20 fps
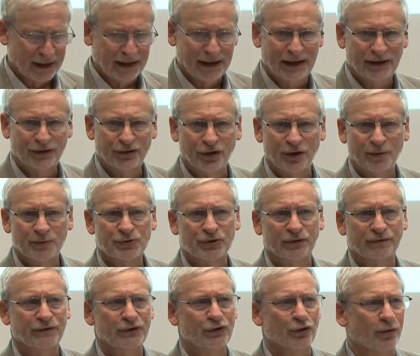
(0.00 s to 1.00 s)
In terms
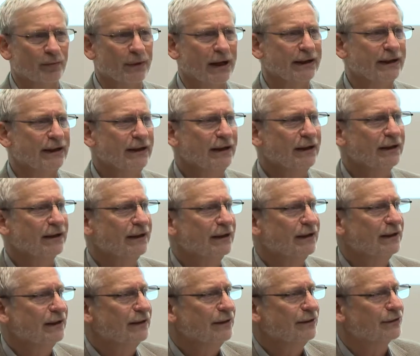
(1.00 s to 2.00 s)
of your money,
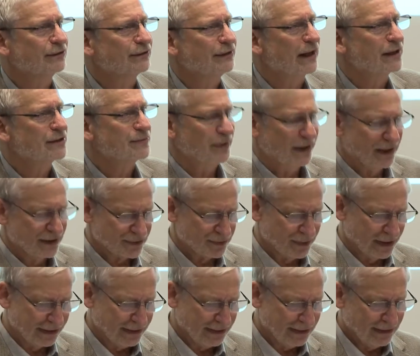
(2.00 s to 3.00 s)
your taxpayers'
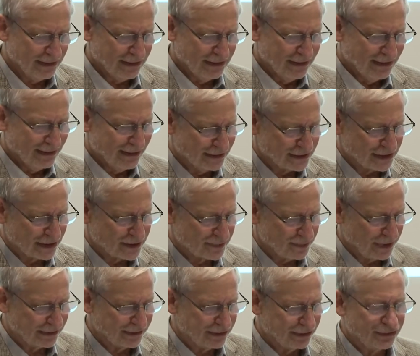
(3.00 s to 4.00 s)
money, it's
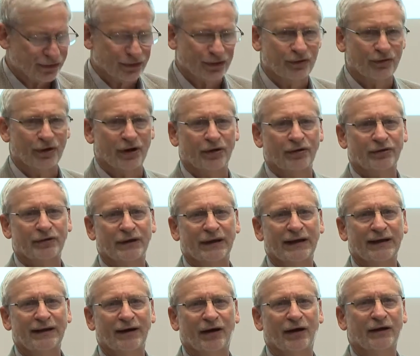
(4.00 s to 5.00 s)
expected to grow,
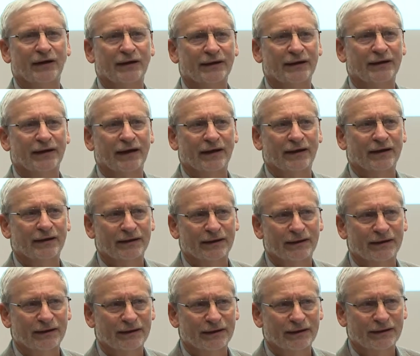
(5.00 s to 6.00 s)

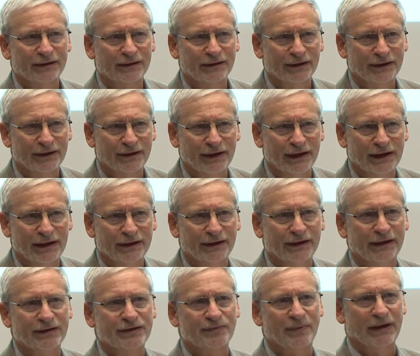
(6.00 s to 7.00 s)

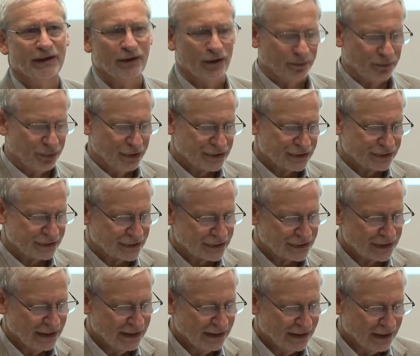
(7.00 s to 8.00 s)
the spending on prisons
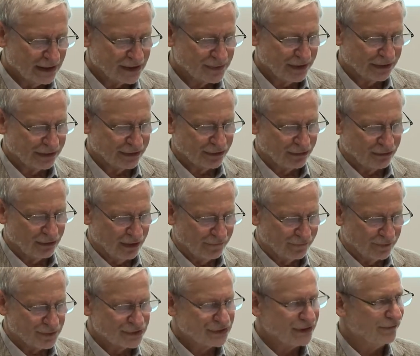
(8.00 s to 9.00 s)
expected to grow
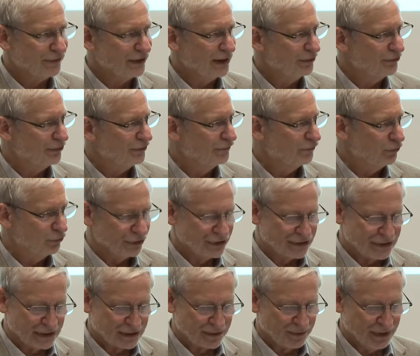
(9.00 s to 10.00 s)
from
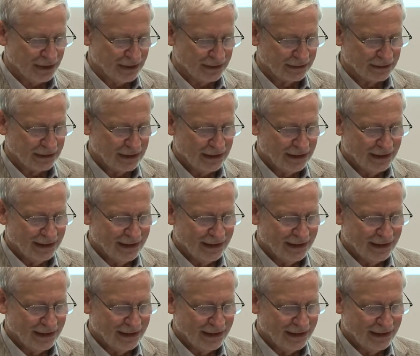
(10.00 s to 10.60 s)
746 million